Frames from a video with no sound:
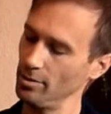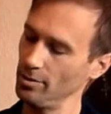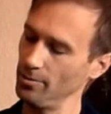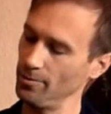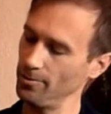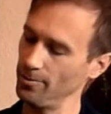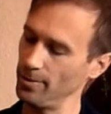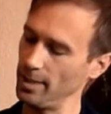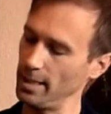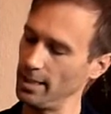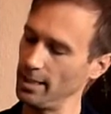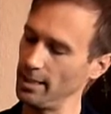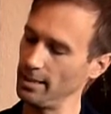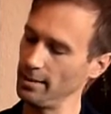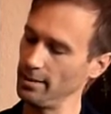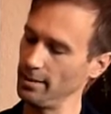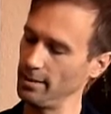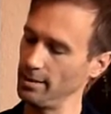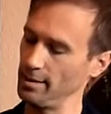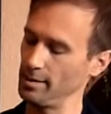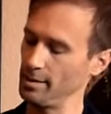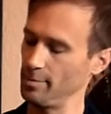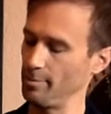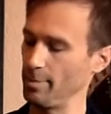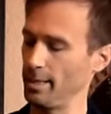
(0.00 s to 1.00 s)
find
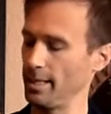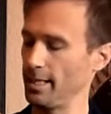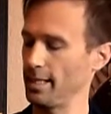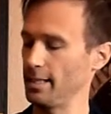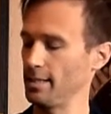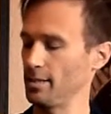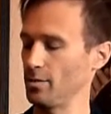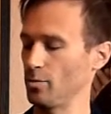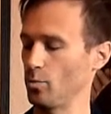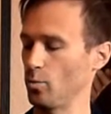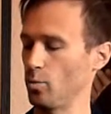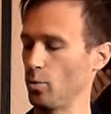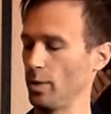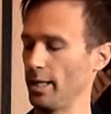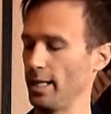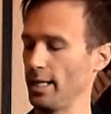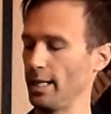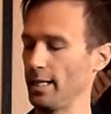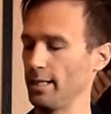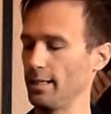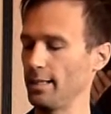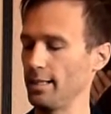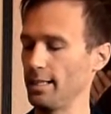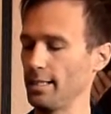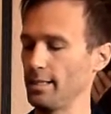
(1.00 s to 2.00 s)
the space
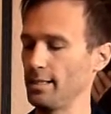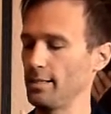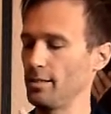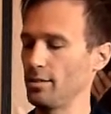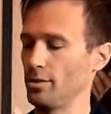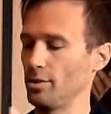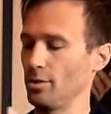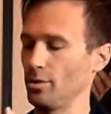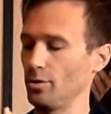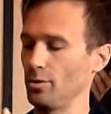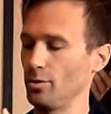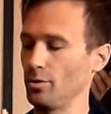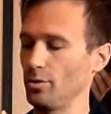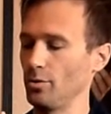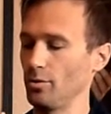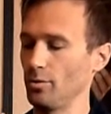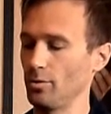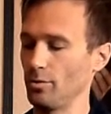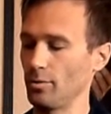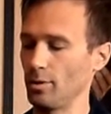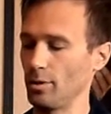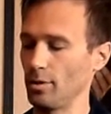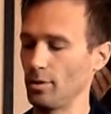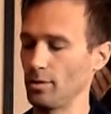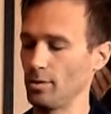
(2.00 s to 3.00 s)
where these two
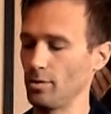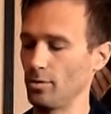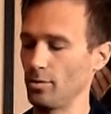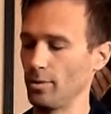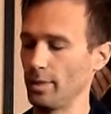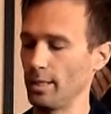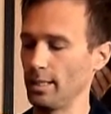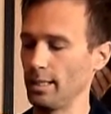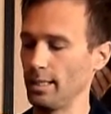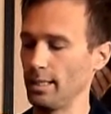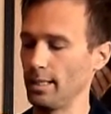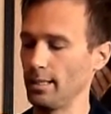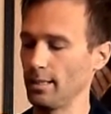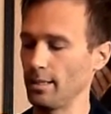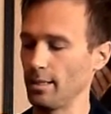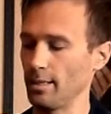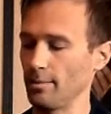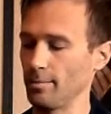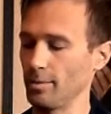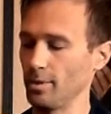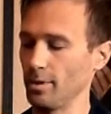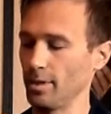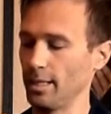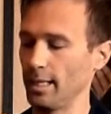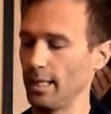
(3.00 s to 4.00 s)
rows really
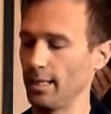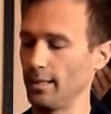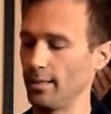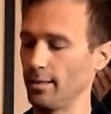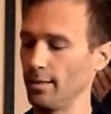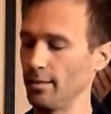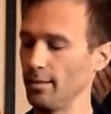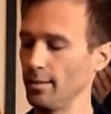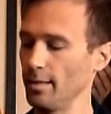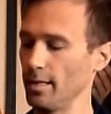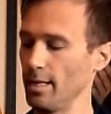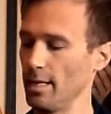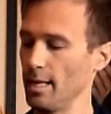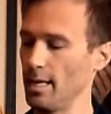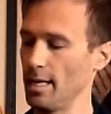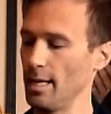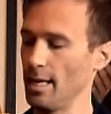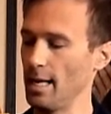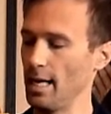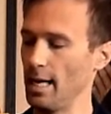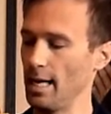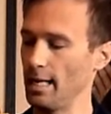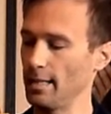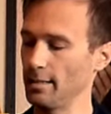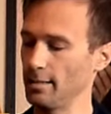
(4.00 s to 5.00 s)
come together,
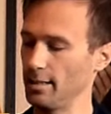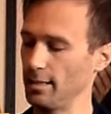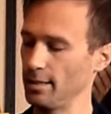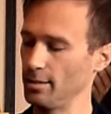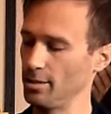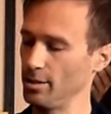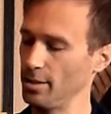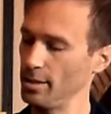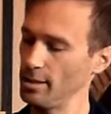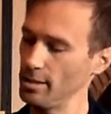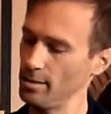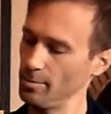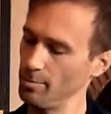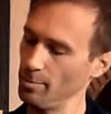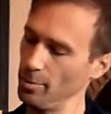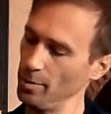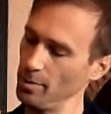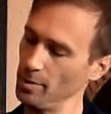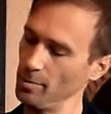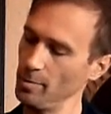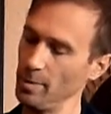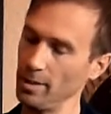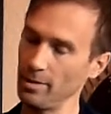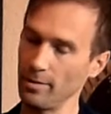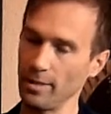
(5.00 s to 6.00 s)
and I just
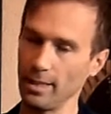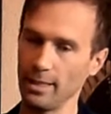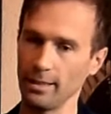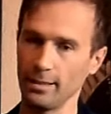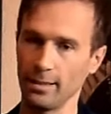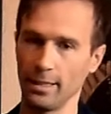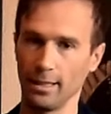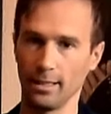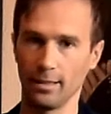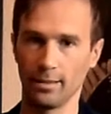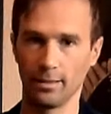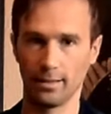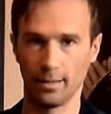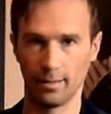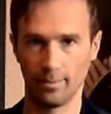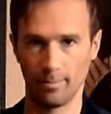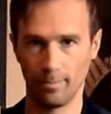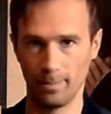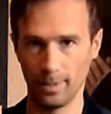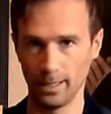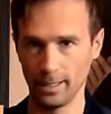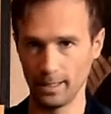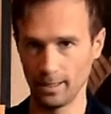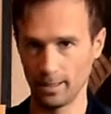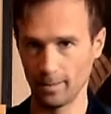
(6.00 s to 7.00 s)
put my right hand a
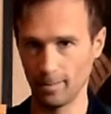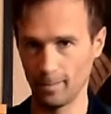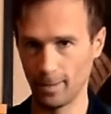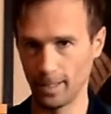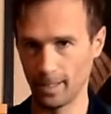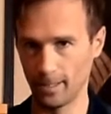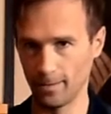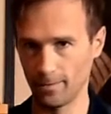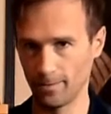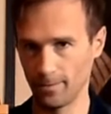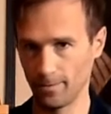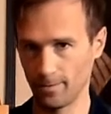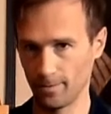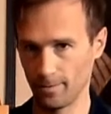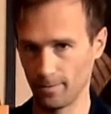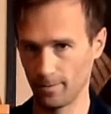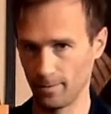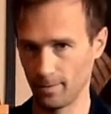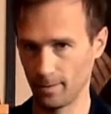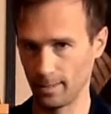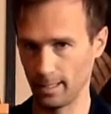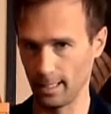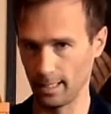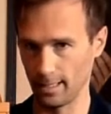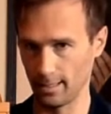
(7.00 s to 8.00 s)
bit above
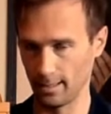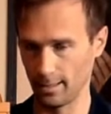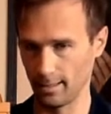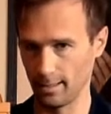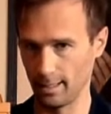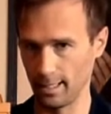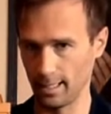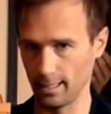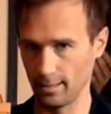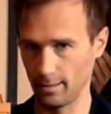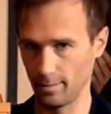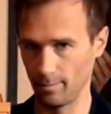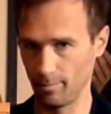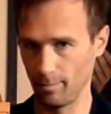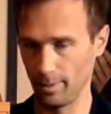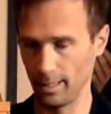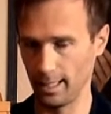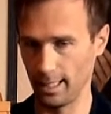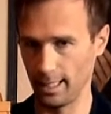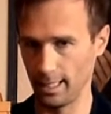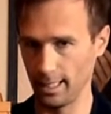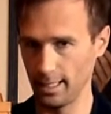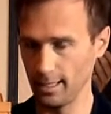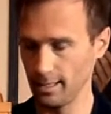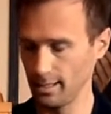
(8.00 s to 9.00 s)
that
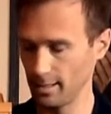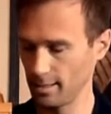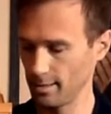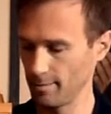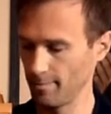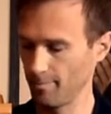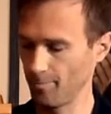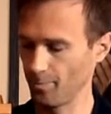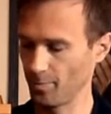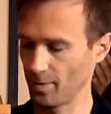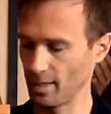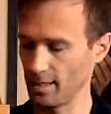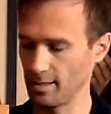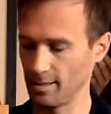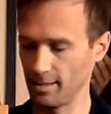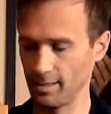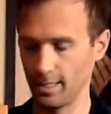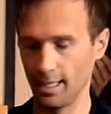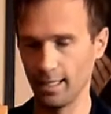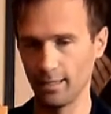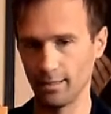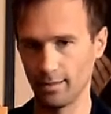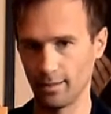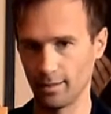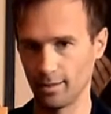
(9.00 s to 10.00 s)
place, the
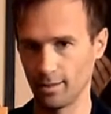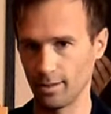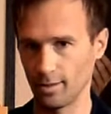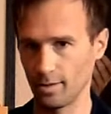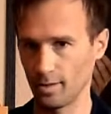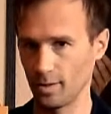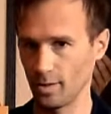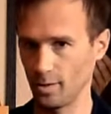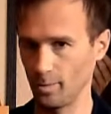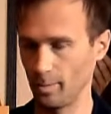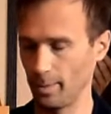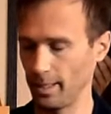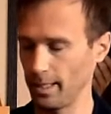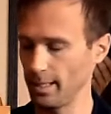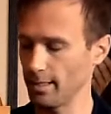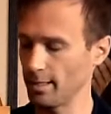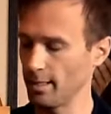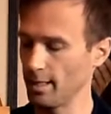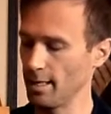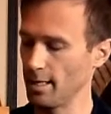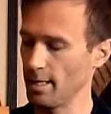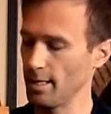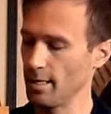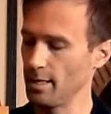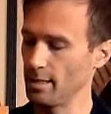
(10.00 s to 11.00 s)
center, so to speak,
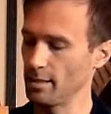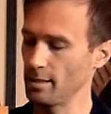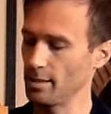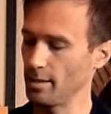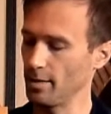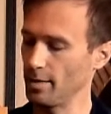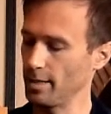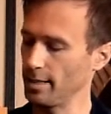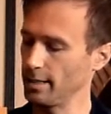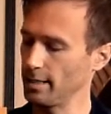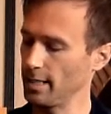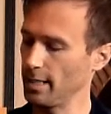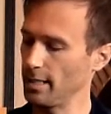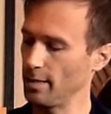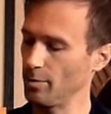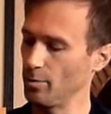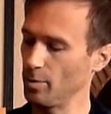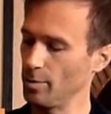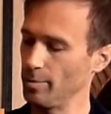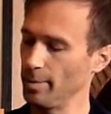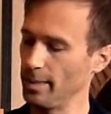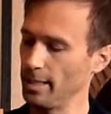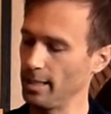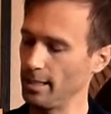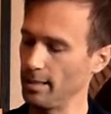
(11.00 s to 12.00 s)
so that I
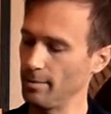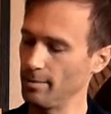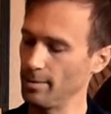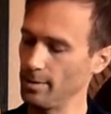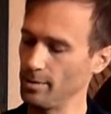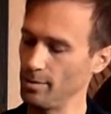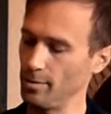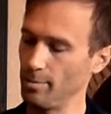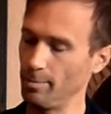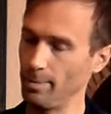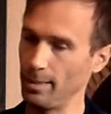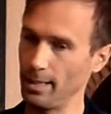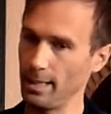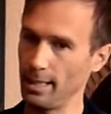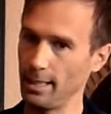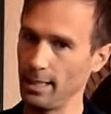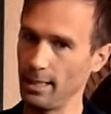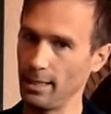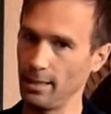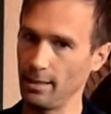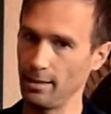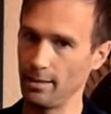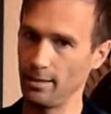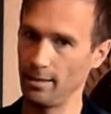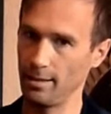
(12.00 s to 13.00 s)
will be able to
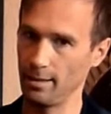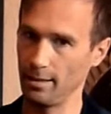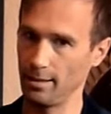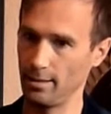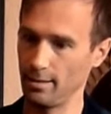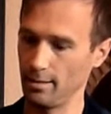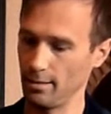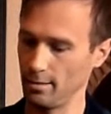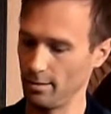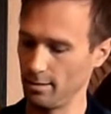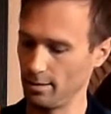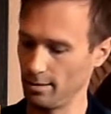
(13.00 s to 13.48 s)
play the